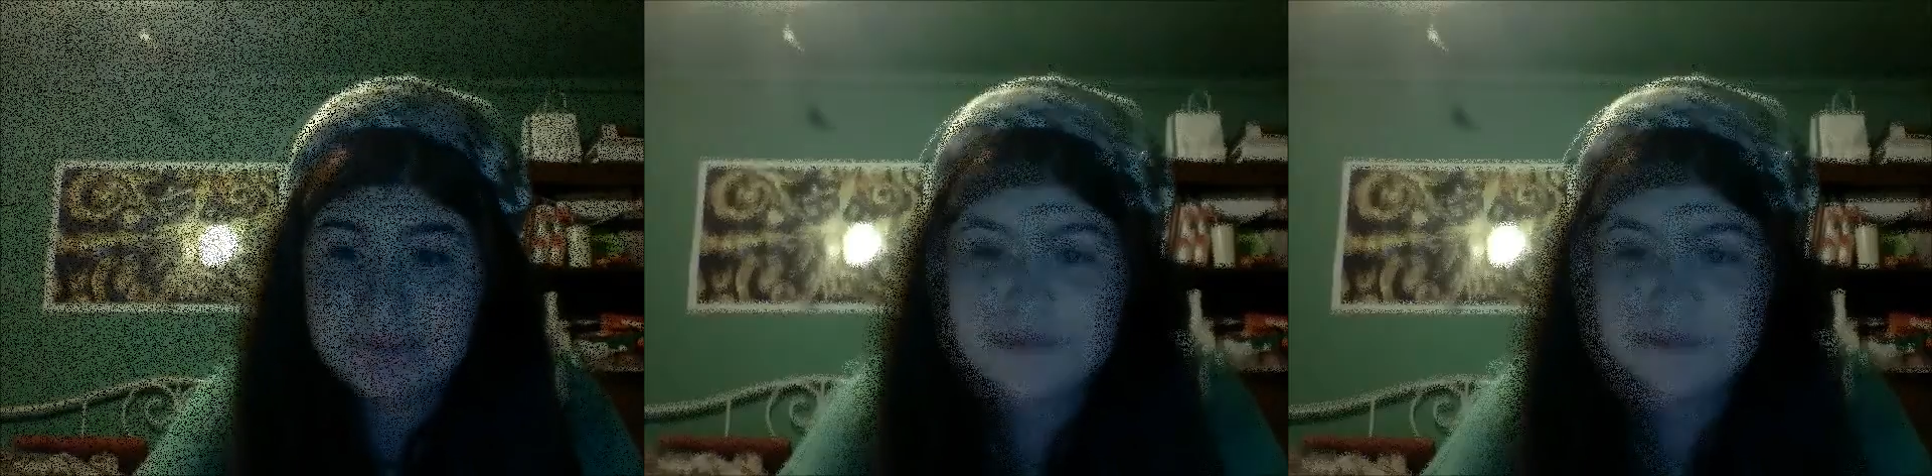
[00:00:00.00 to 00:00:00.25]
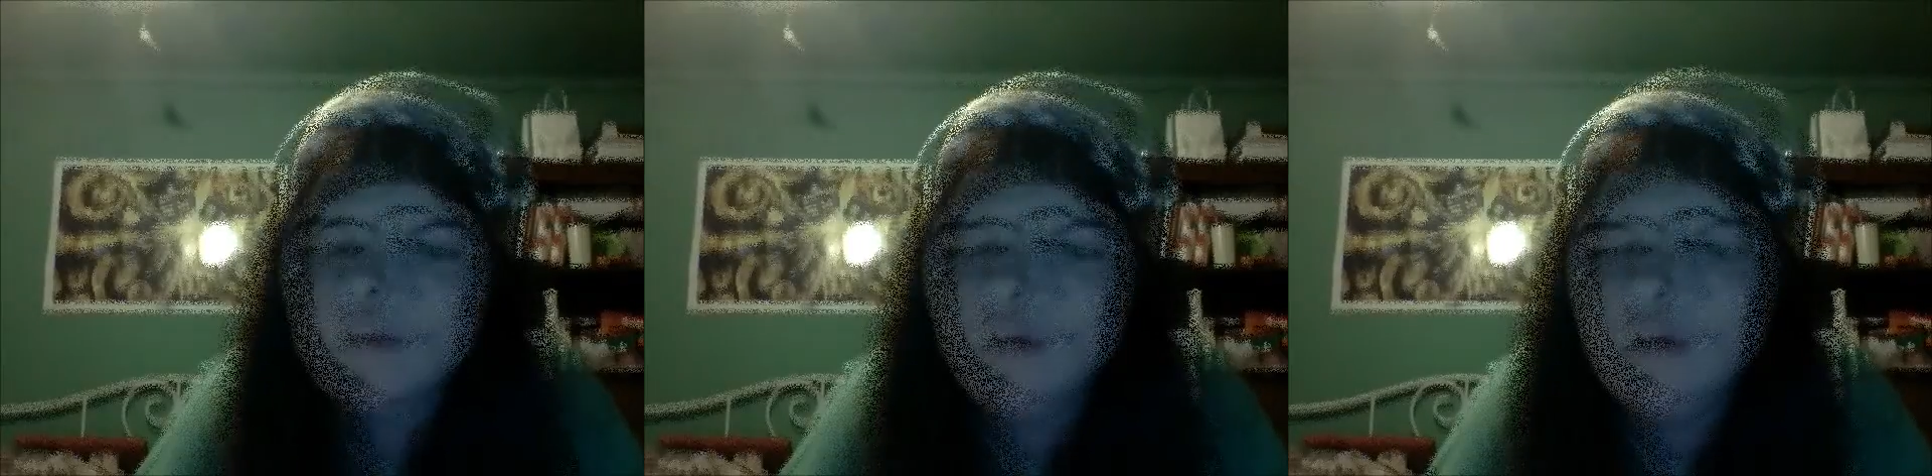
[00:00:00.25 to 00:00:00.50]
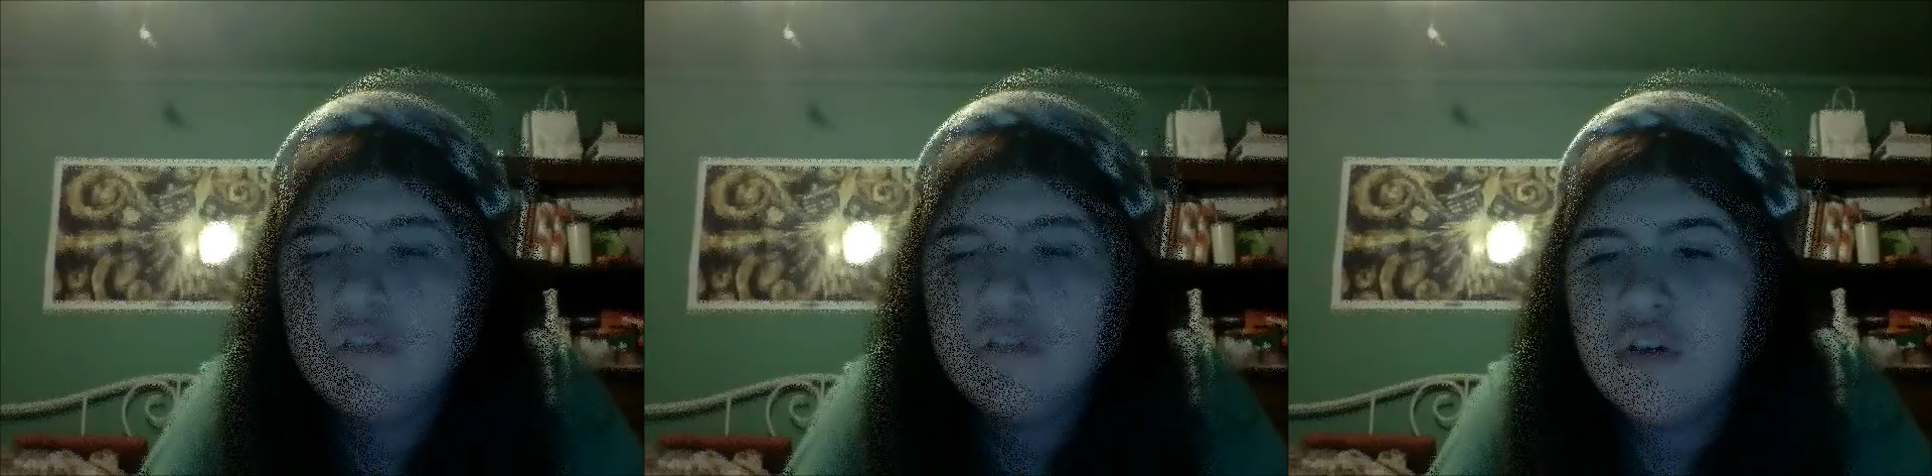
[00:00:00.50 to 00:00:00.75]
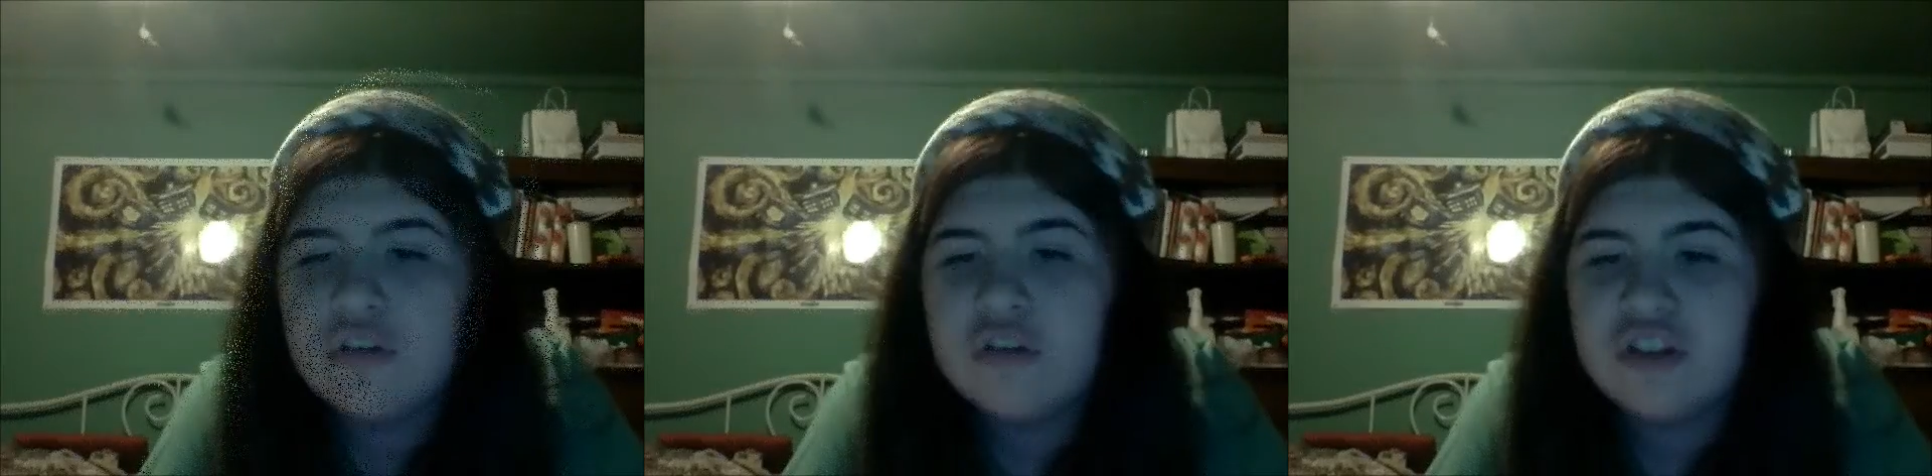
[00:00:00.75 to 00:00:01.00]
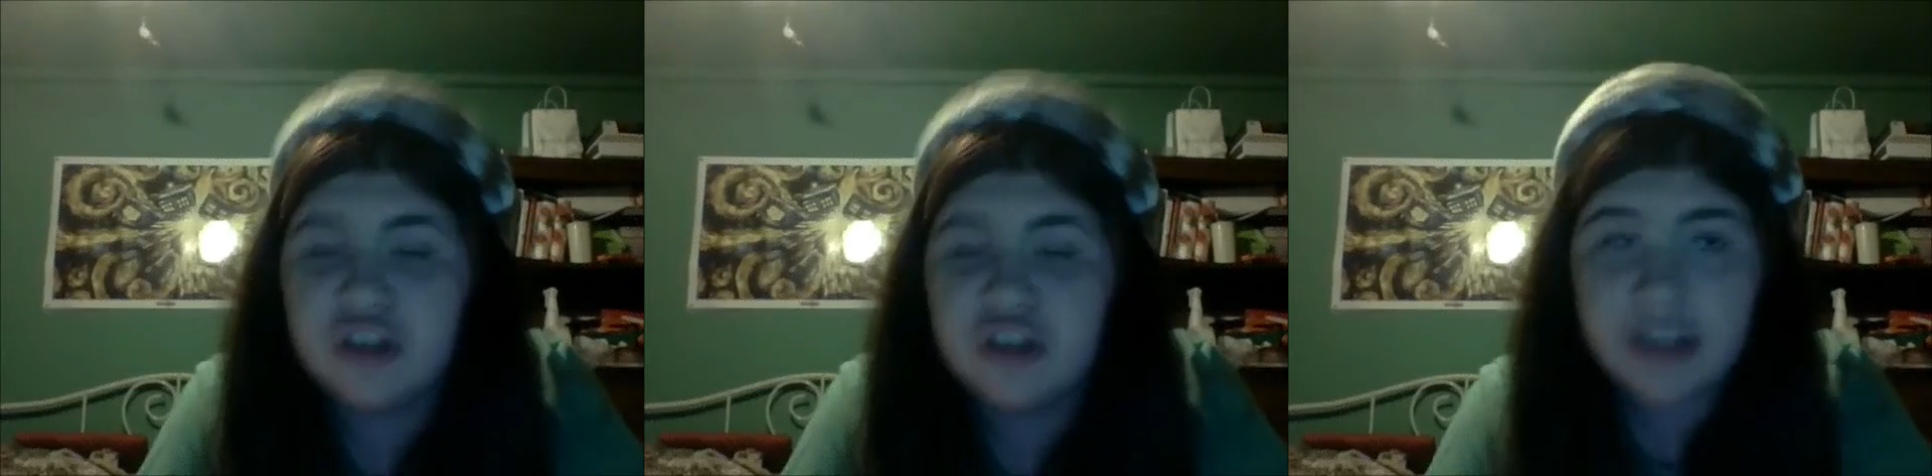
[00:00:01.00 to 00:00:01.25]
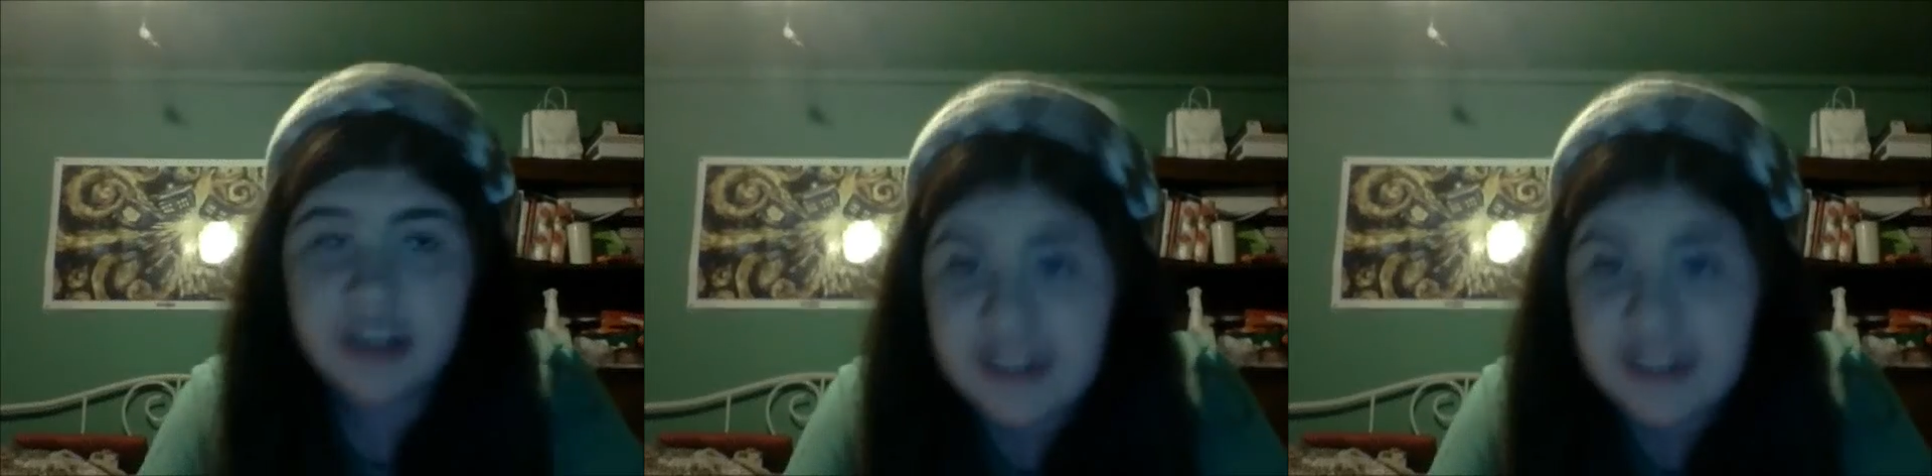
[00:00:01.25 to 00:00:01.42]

Oh my god, Doctor.